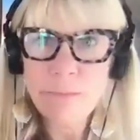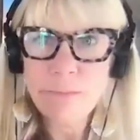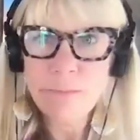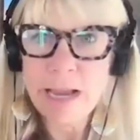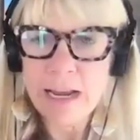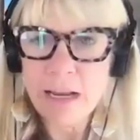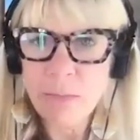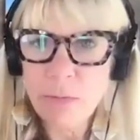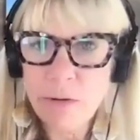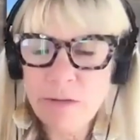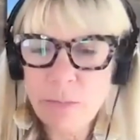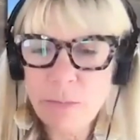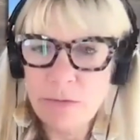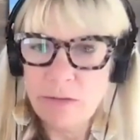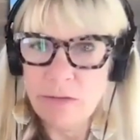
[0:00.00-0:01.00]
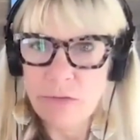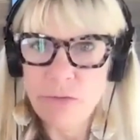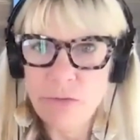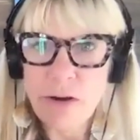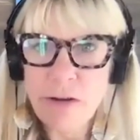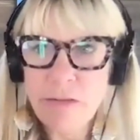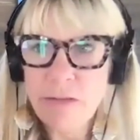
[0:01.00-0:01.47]
guiding principles is
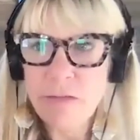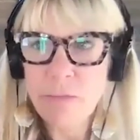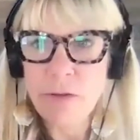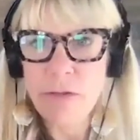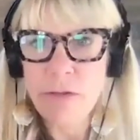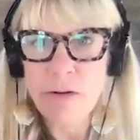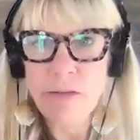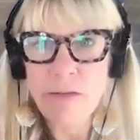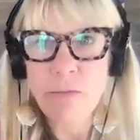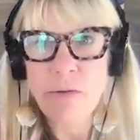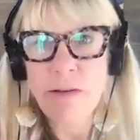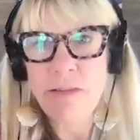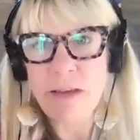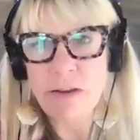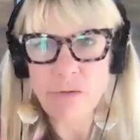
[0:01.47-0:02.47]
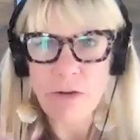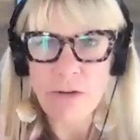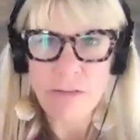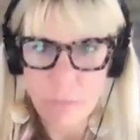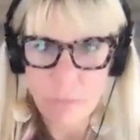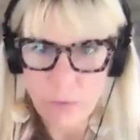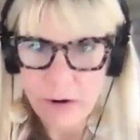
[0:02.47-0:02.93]
trust, whether it's we say
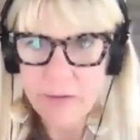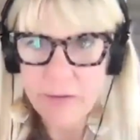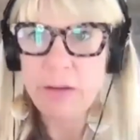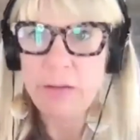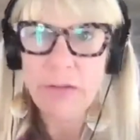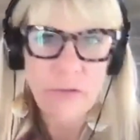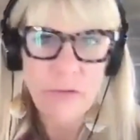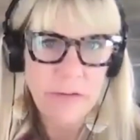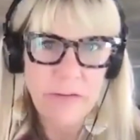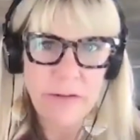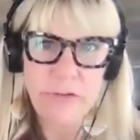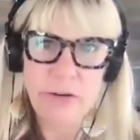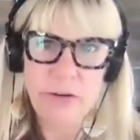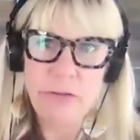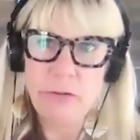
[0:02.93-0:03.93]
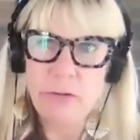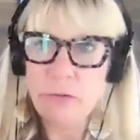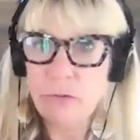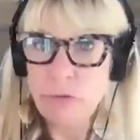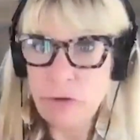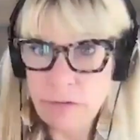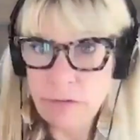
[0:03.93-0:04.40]
trust the process, trust each other,
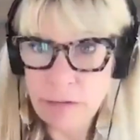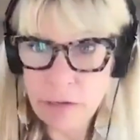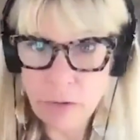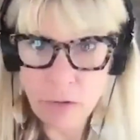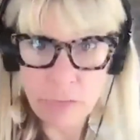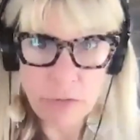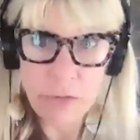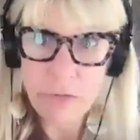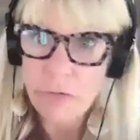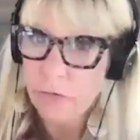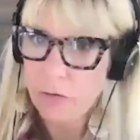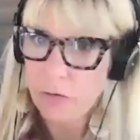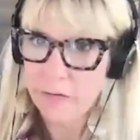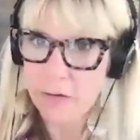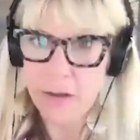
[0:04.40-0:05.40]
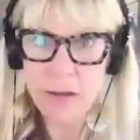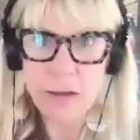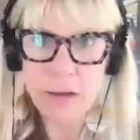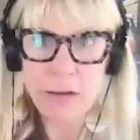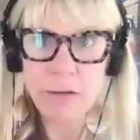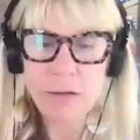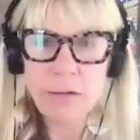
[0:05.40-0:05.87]
trust the universe, trust God.